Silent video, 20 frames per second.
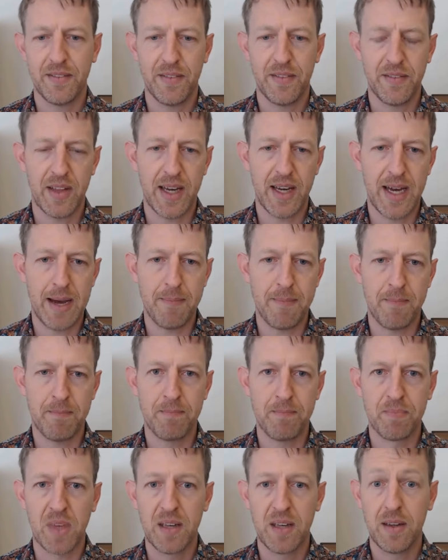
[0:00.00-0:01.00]

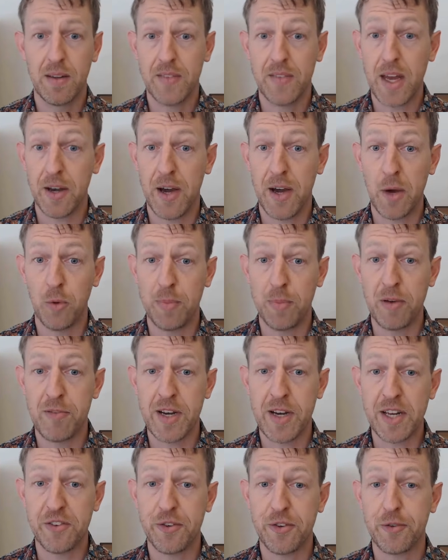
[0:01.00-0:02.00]
that knight will be
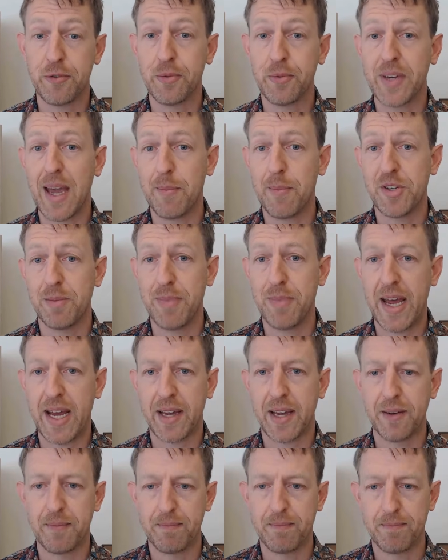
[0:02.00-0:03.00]
ready to capture back.